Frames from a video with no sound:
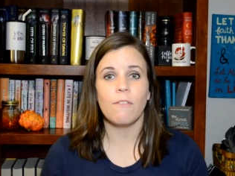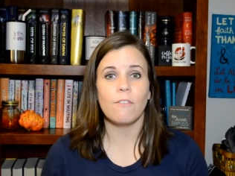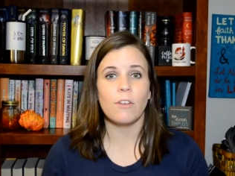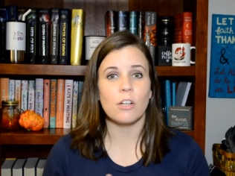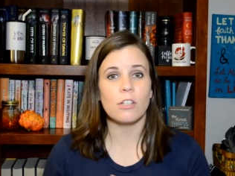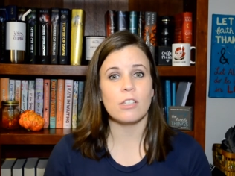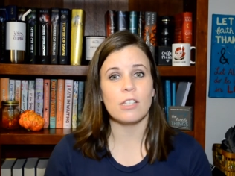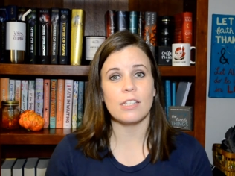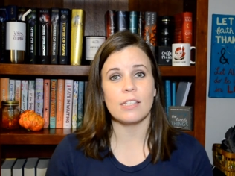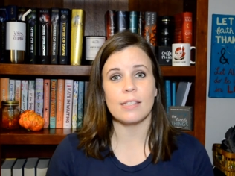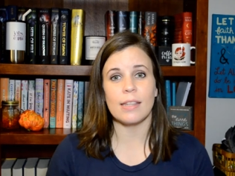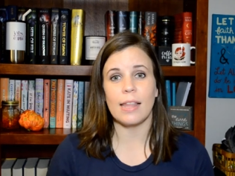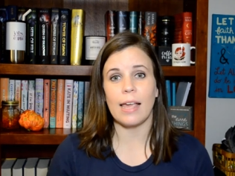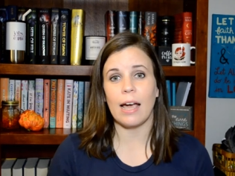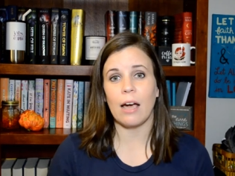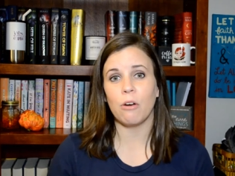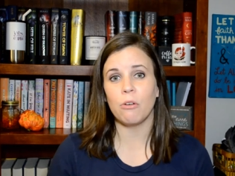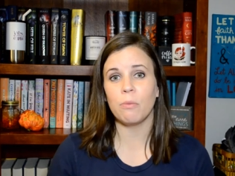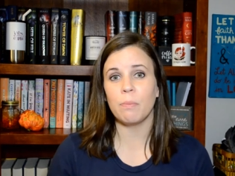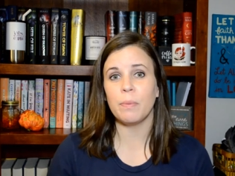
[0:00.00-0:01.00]
versus
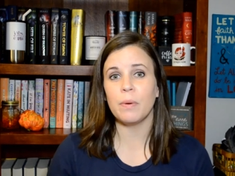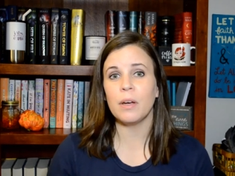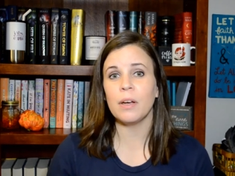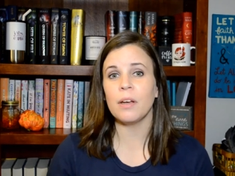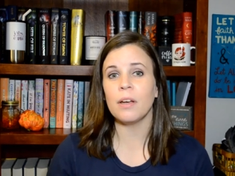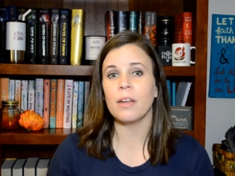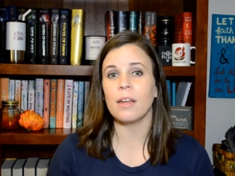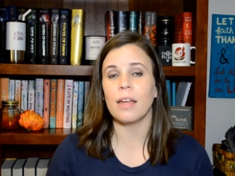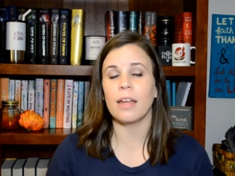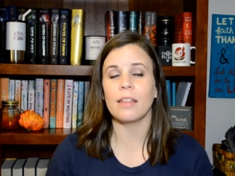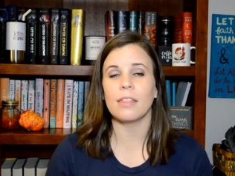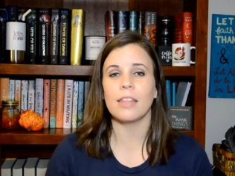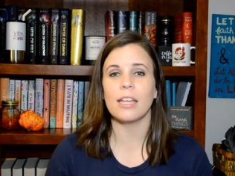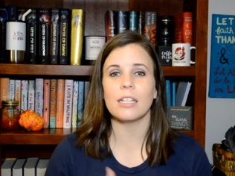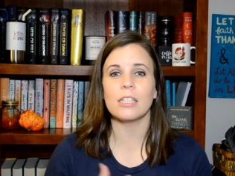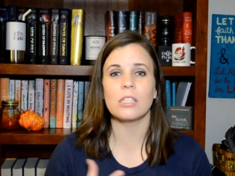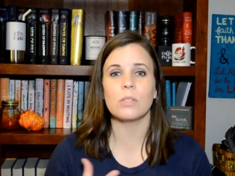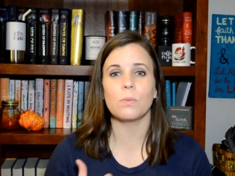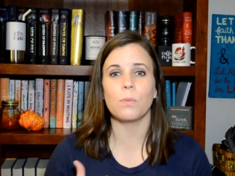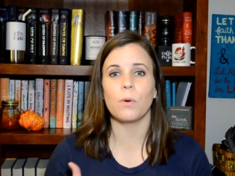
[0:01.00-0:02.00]
loud book and
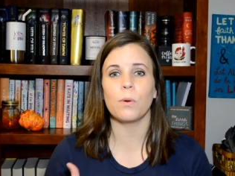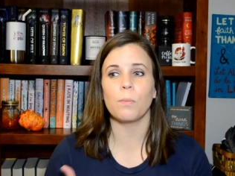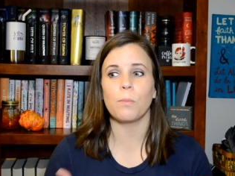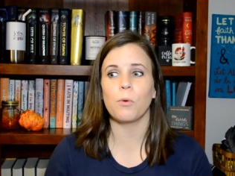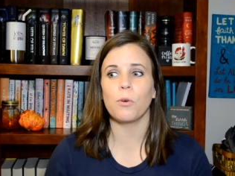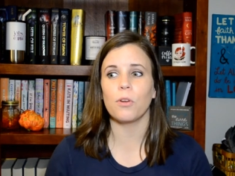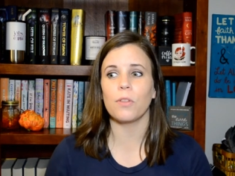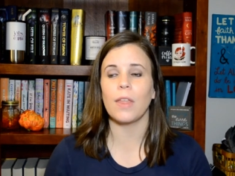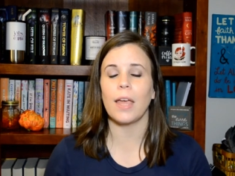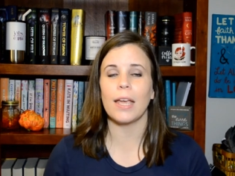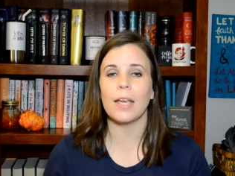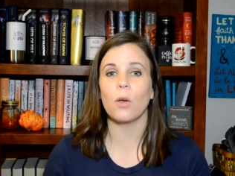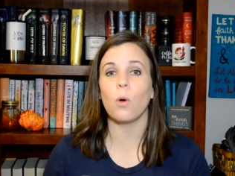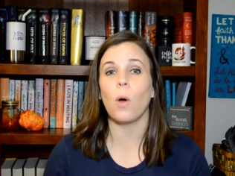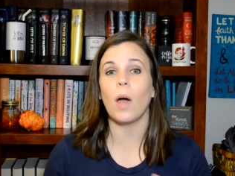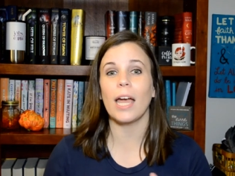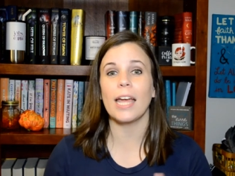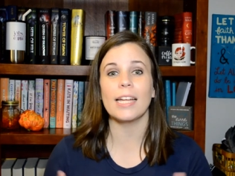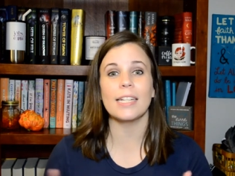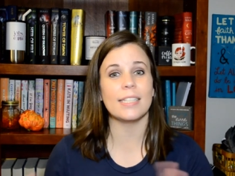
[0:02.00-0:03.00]
that's what more like
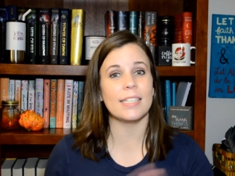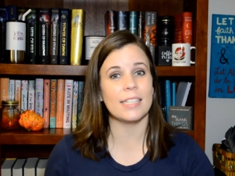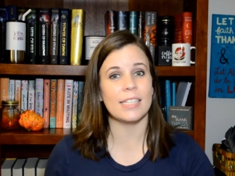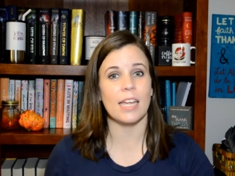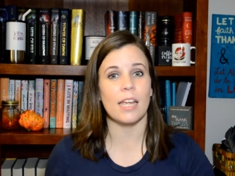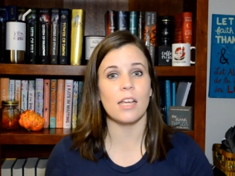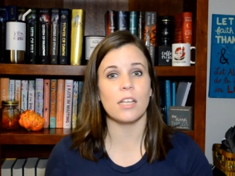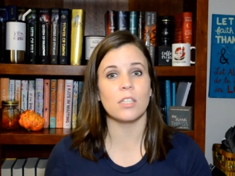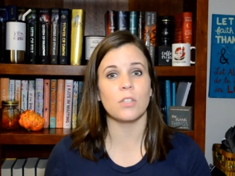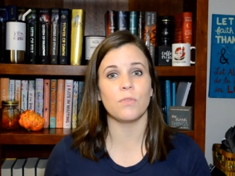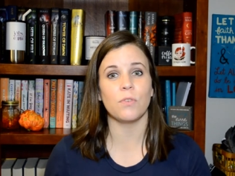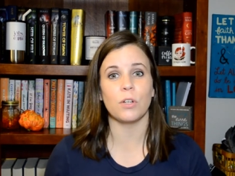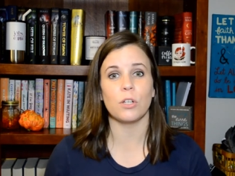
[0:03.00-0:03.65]
quiet stakes